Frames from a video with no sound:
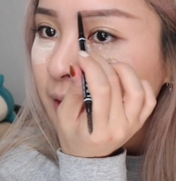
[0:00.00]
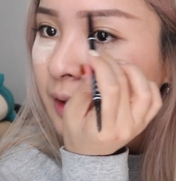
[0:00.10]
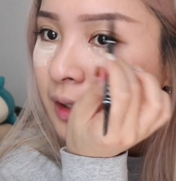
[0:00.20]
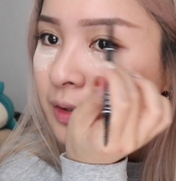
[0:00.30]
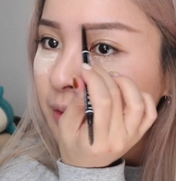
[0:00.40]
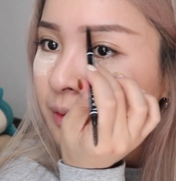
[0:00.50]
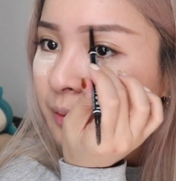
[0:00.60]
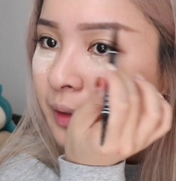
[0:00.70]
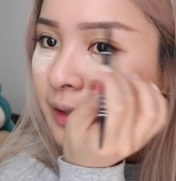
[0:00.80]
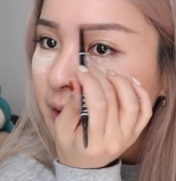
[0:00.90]
That actually
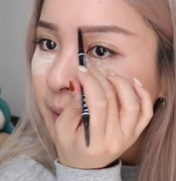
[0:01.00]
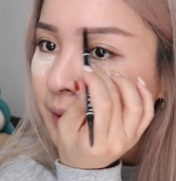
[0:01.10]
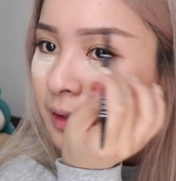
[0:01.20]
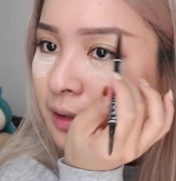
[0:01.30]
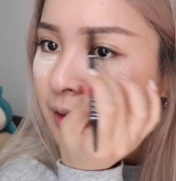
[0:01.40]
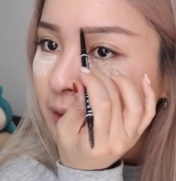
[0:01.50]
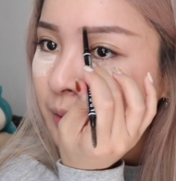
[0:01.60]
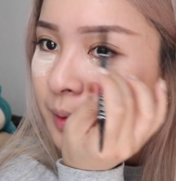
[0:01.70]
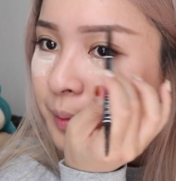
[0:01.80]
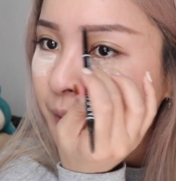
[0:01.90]
reminds me,
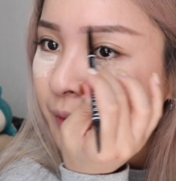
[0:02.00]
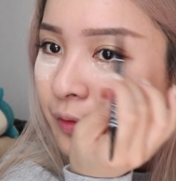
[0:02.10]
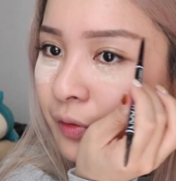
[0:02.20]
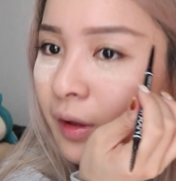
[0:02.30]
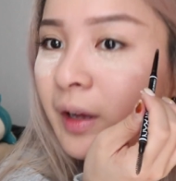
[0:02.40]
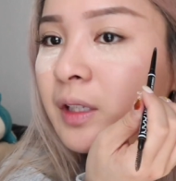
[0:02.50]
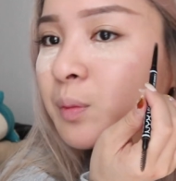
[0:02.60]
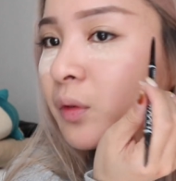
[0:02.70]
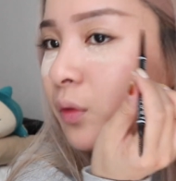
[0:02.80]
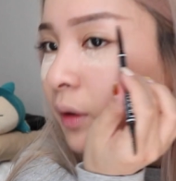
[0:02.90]
do people floss
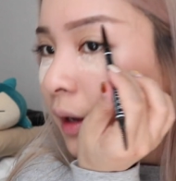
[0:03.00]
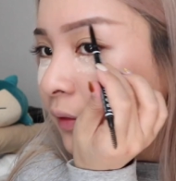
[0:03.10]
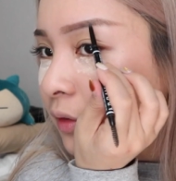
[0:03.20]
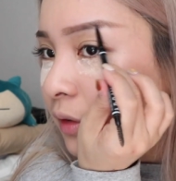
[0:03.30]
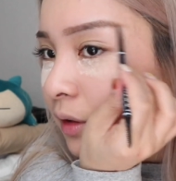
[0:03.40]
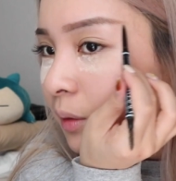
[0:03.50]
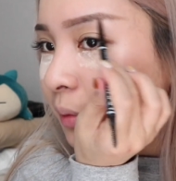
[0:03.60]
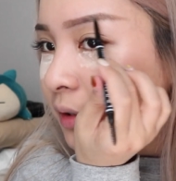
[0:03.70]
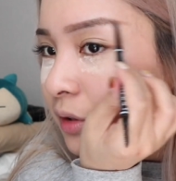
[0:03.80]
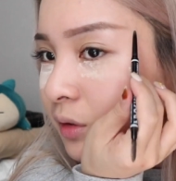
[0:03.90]
before or after they
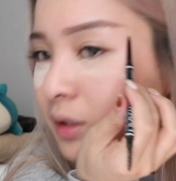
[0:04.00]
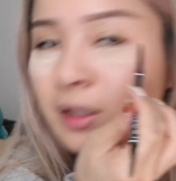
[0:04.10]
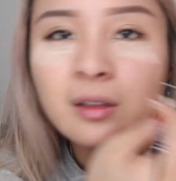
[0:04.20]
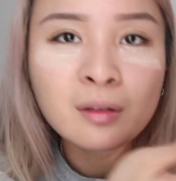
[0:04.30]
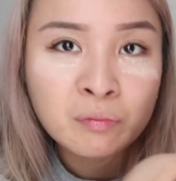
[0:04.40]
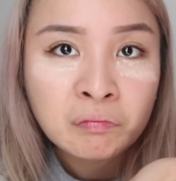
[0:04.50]
brush their teeth?